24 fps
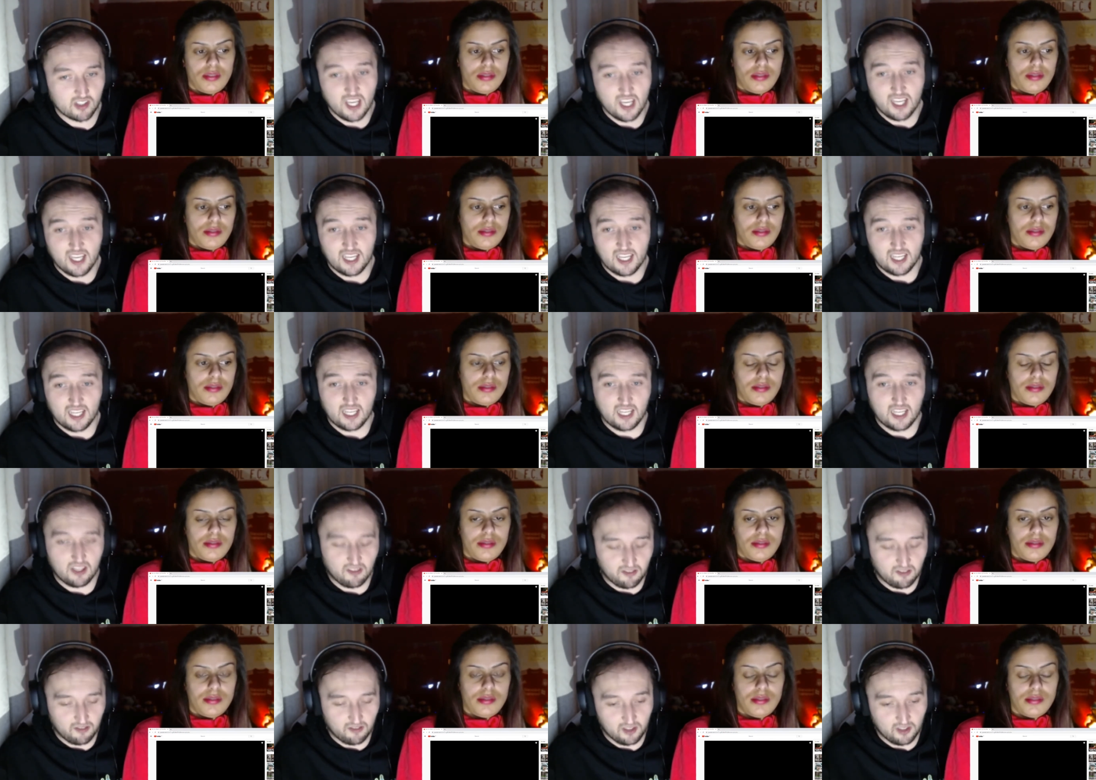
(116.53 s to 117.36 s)
Speaker 1: If
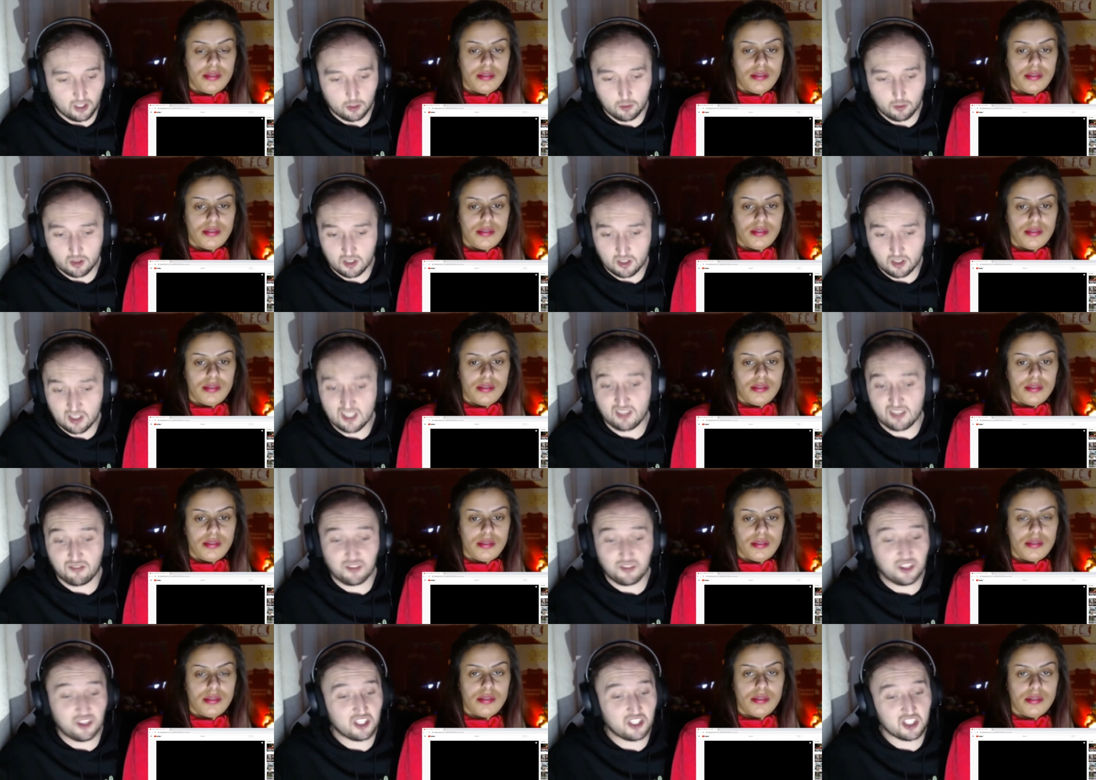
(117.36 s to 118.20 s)
you if
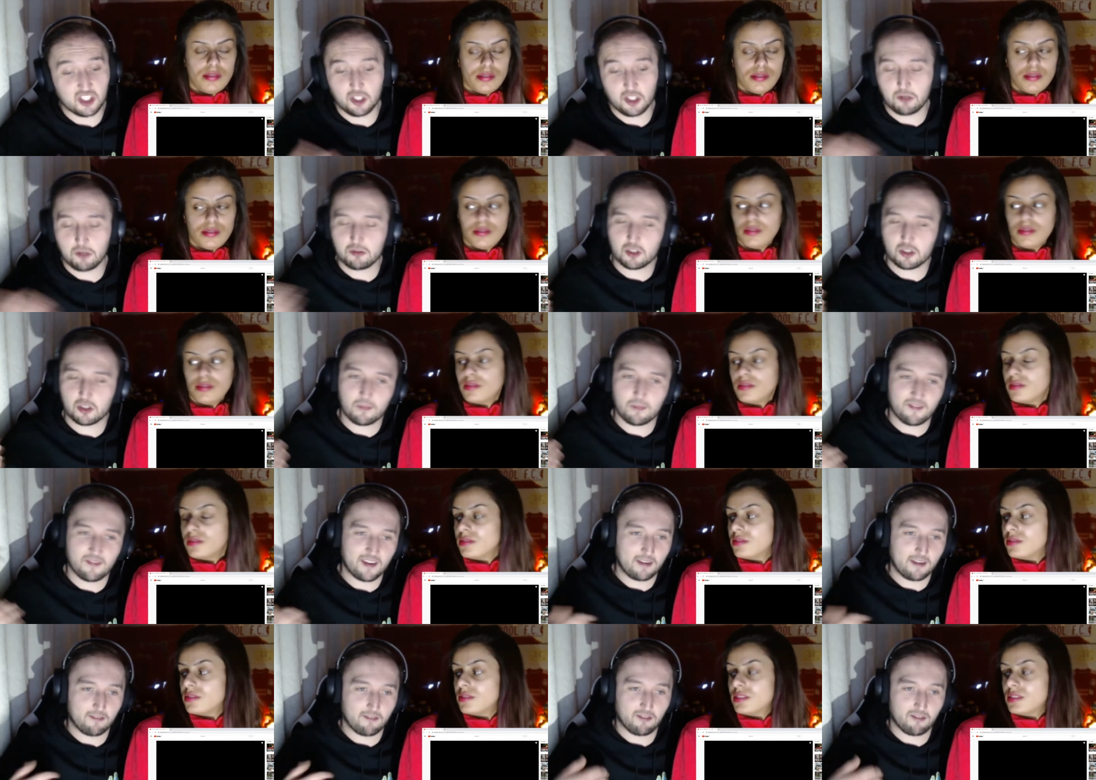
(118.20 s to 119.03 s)
this YouTube thing
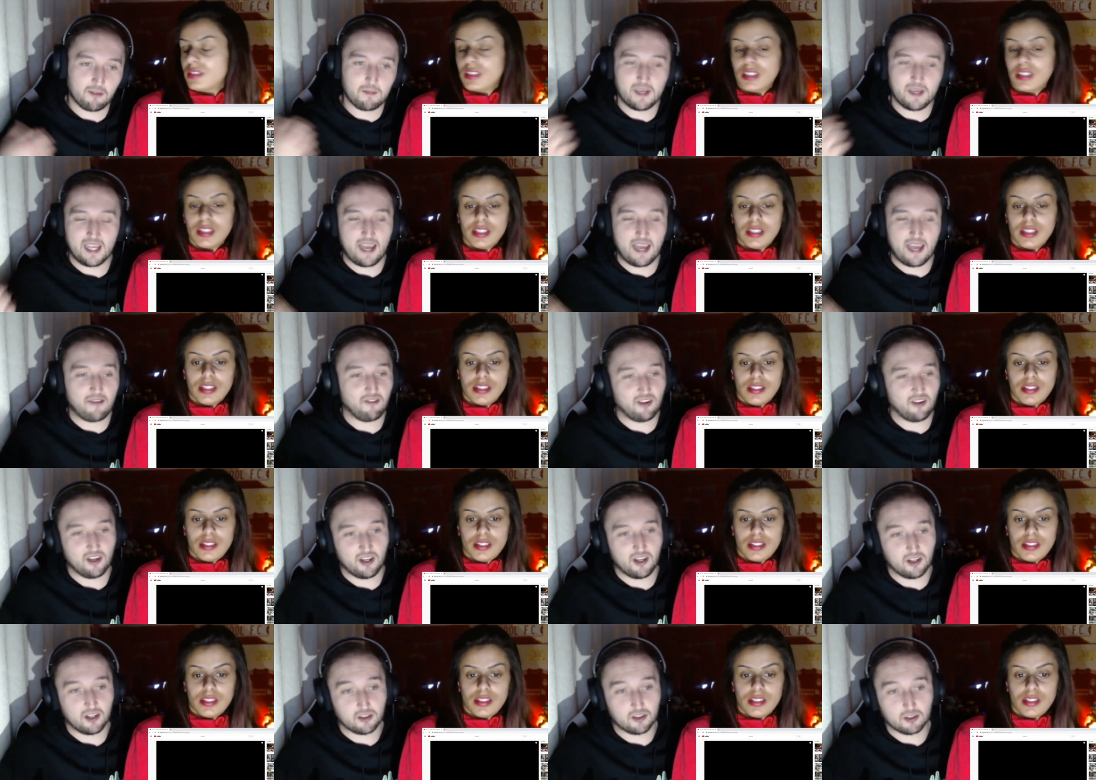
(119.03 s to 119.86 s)
for me ever
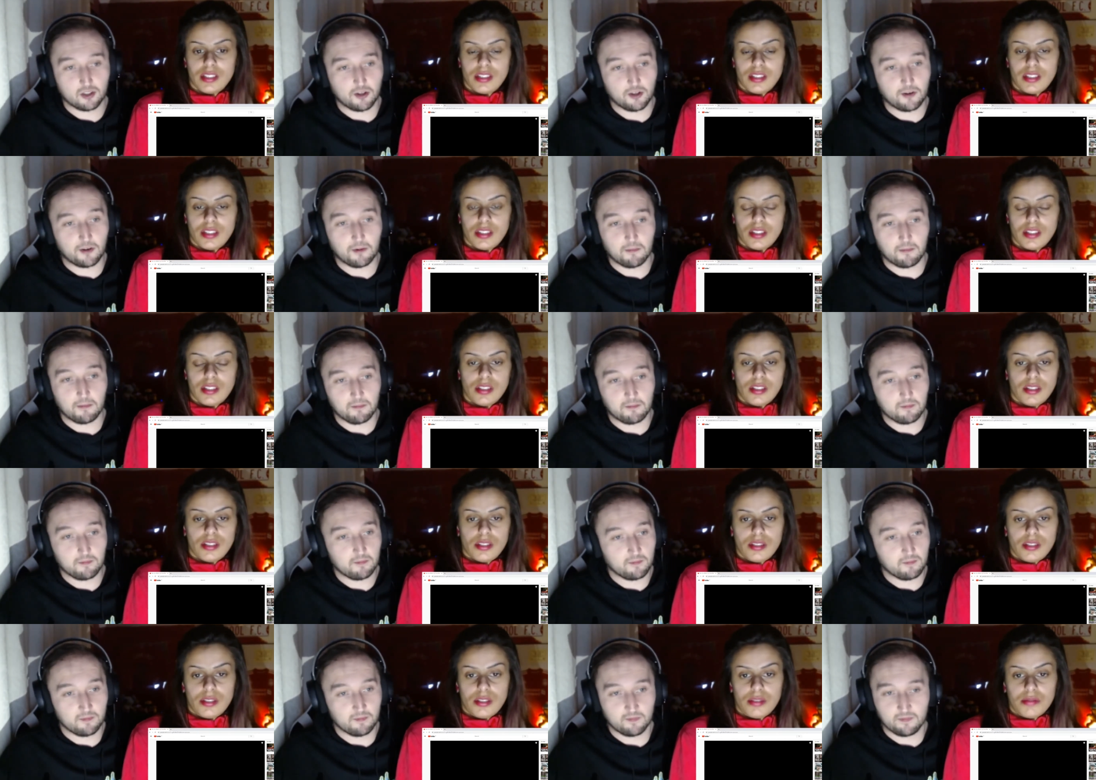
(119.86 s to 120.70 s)
come
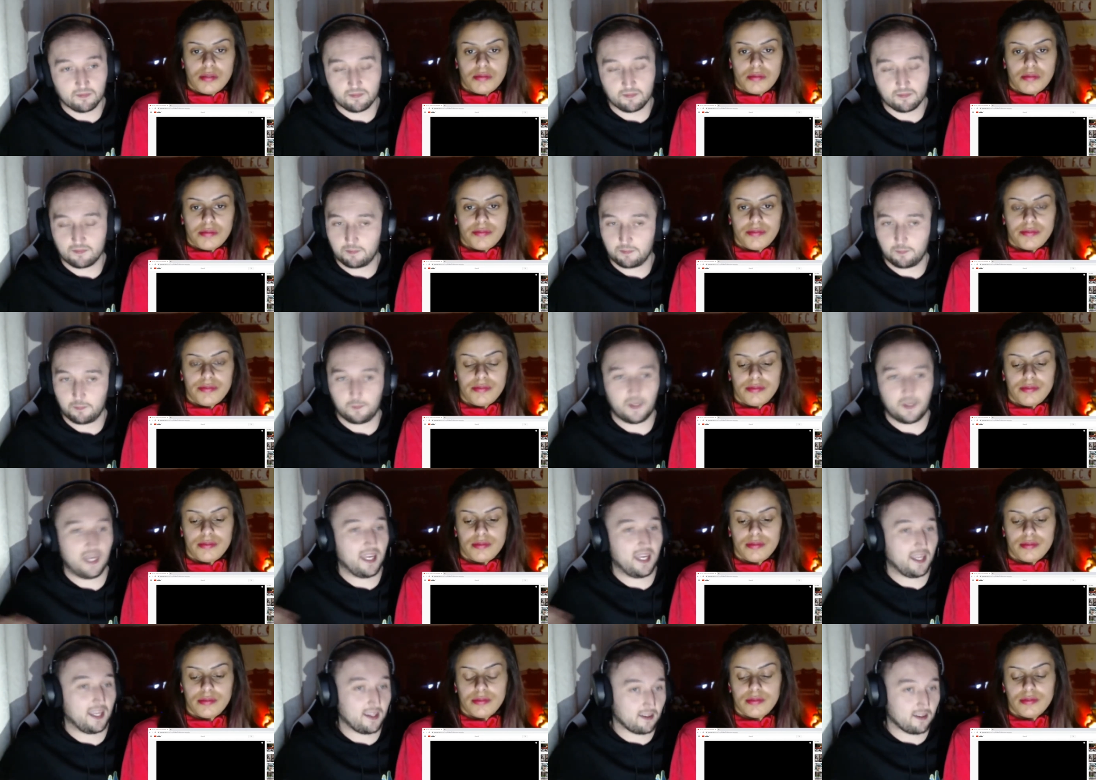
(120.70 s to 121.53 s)
big
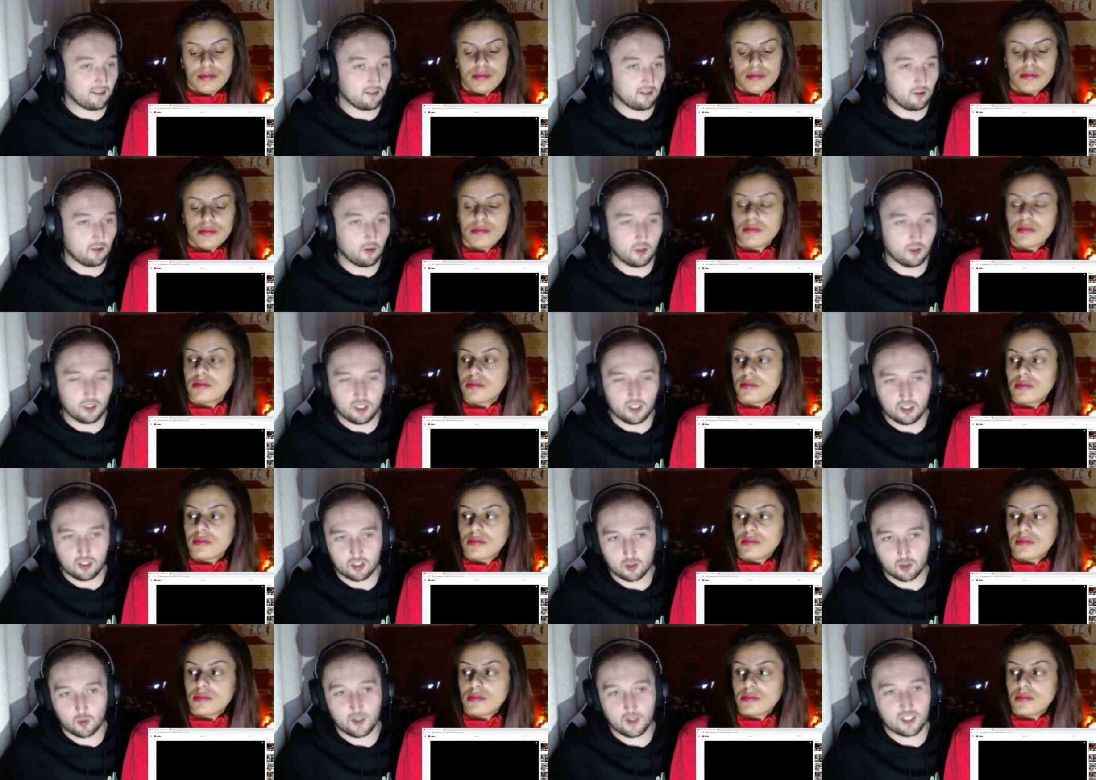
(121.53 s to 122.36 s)
or Twitch